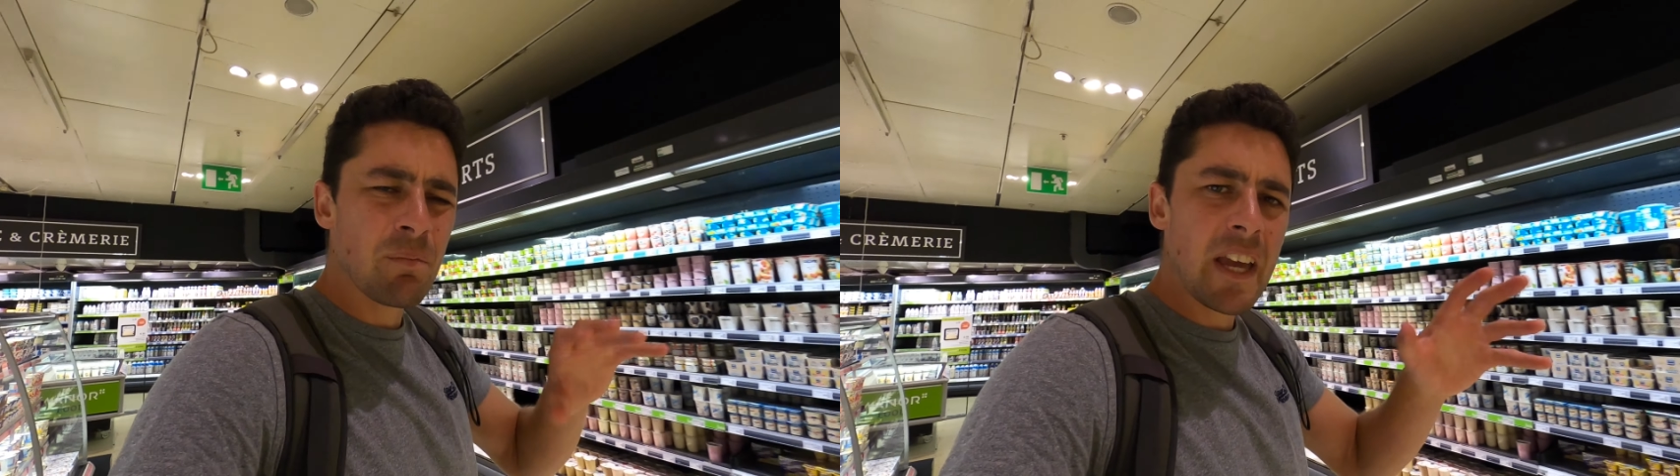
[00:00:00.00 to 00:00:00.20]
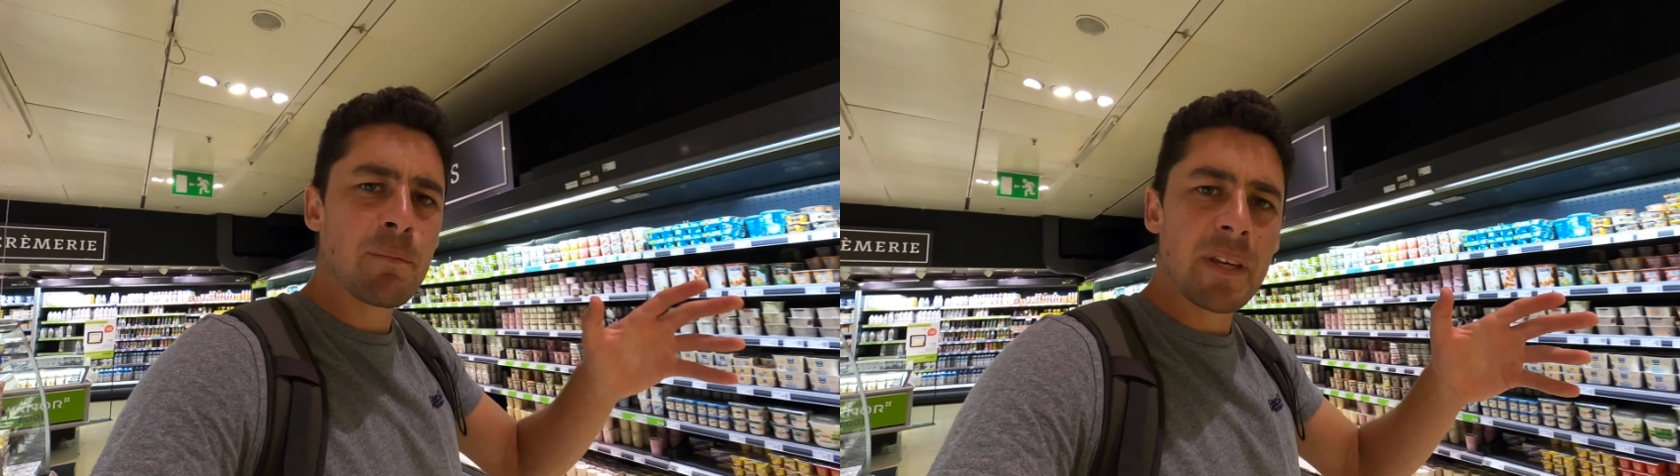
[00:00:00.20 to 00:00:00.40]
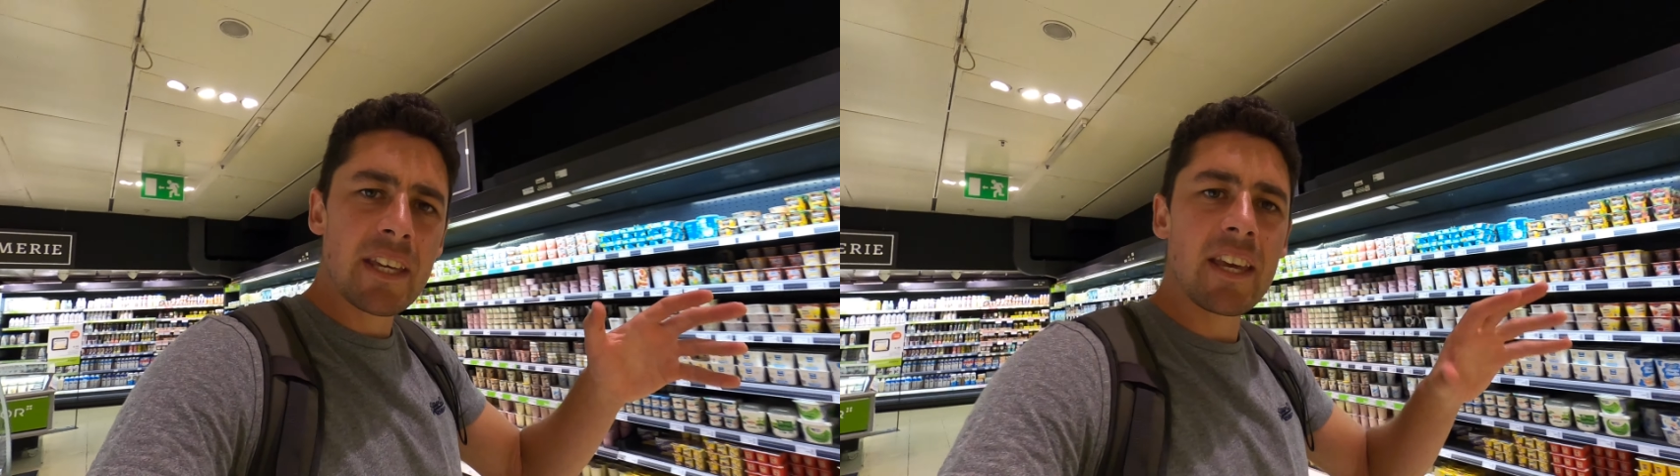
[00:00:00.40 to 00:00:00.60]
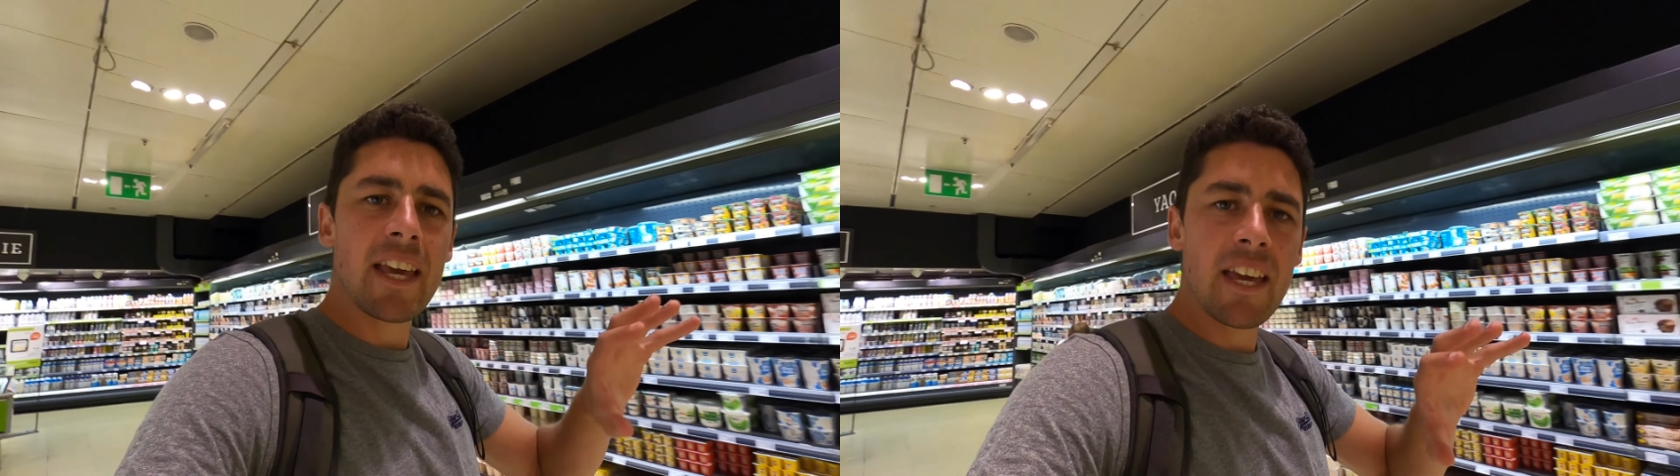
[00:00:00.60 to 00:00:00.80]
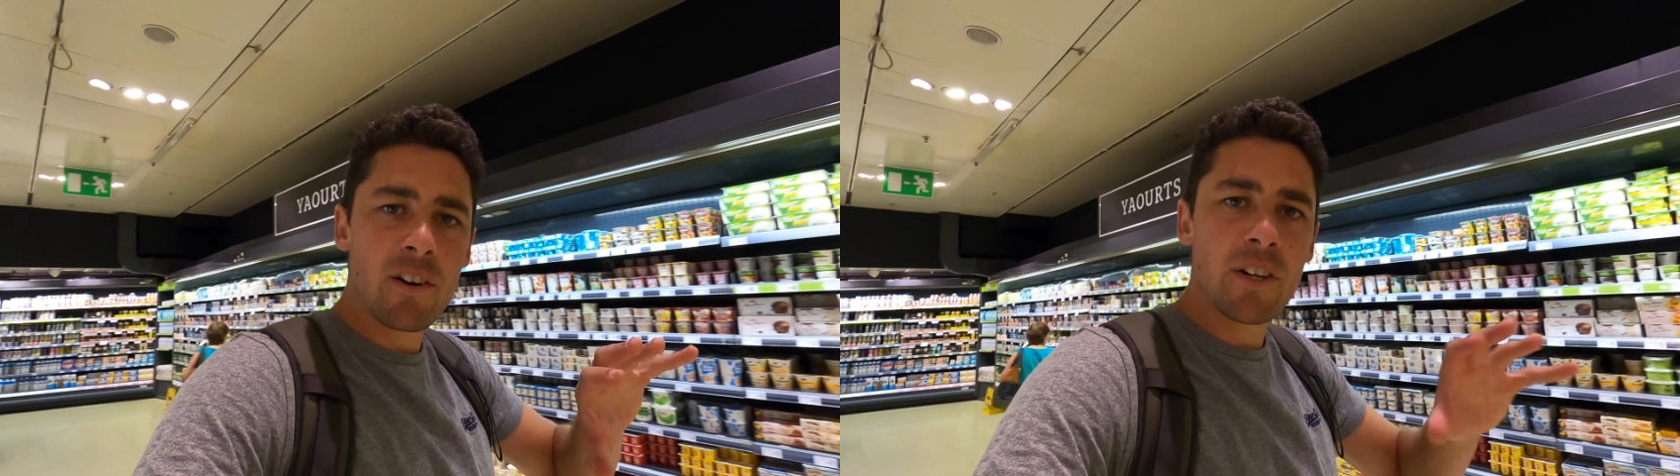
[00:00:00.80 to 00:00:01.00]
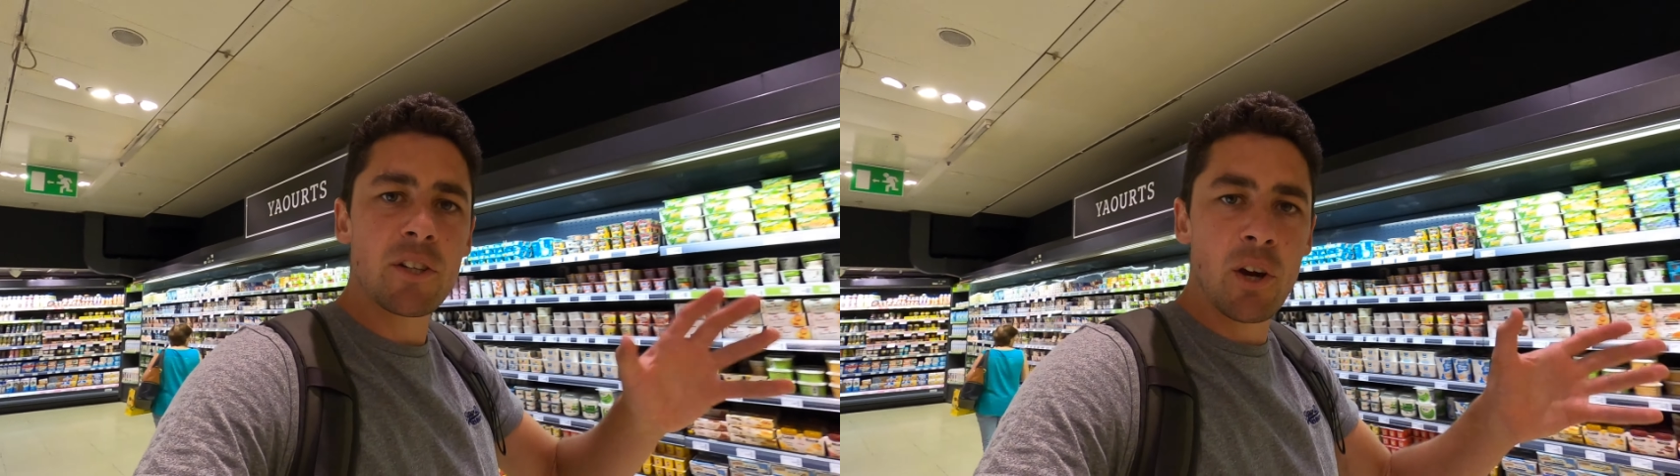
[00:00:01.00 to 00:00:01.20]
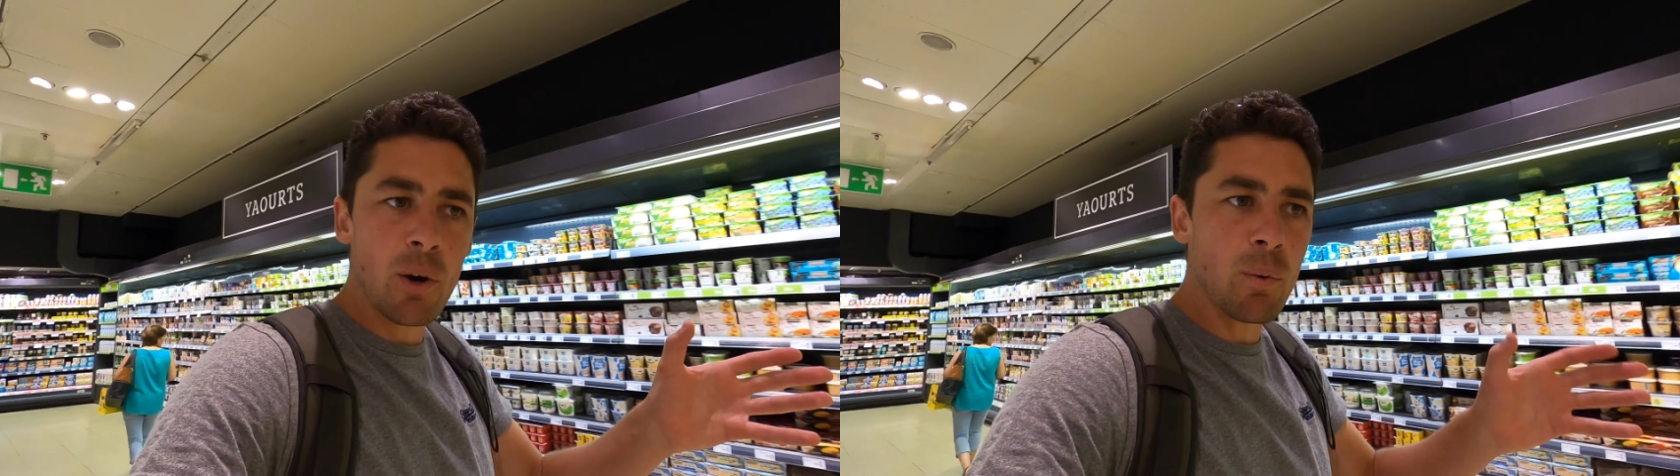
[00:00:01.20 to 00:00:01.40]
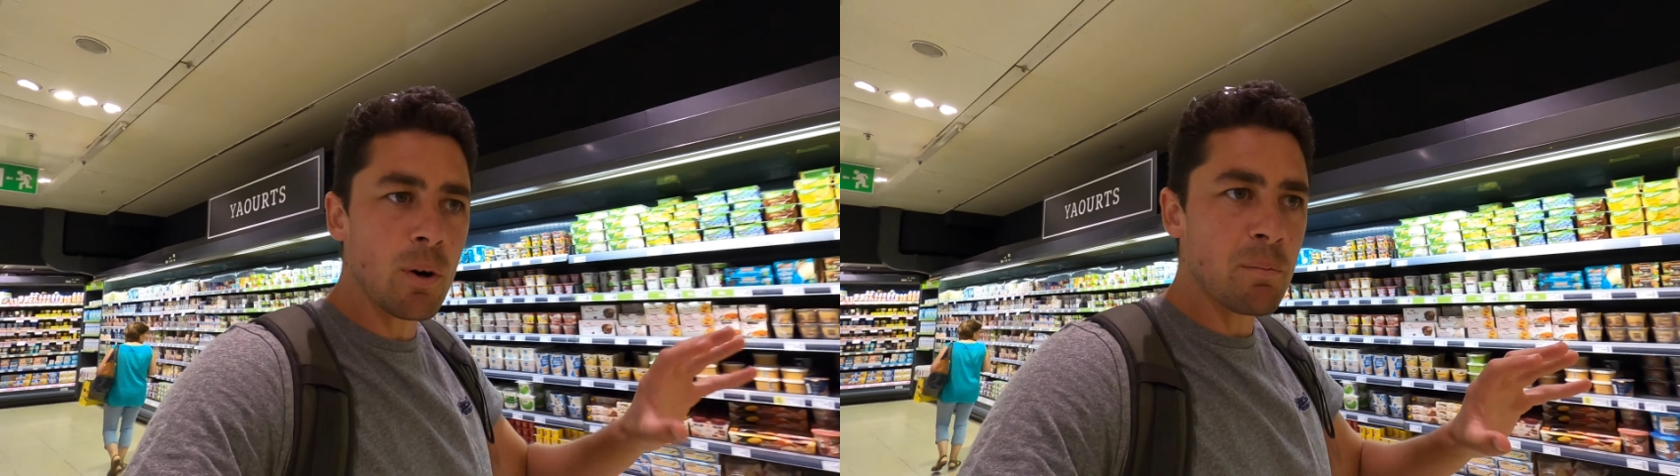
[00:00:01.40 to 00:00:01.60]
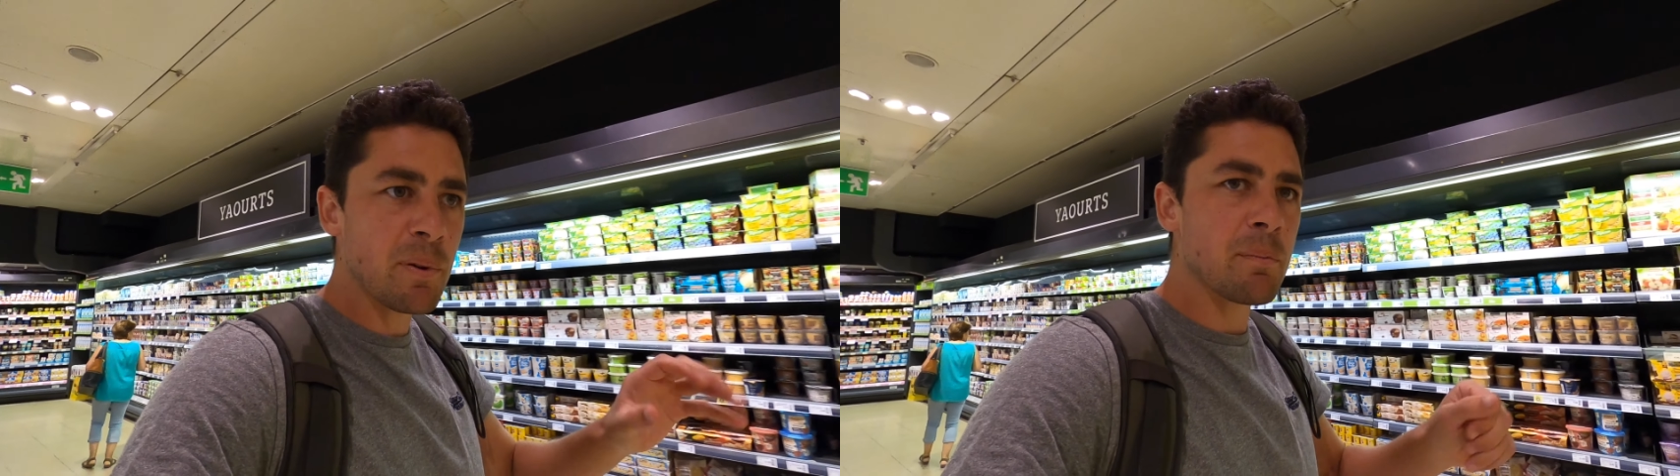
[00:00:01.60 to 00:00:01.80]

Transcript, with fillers: maybe here in Co-op,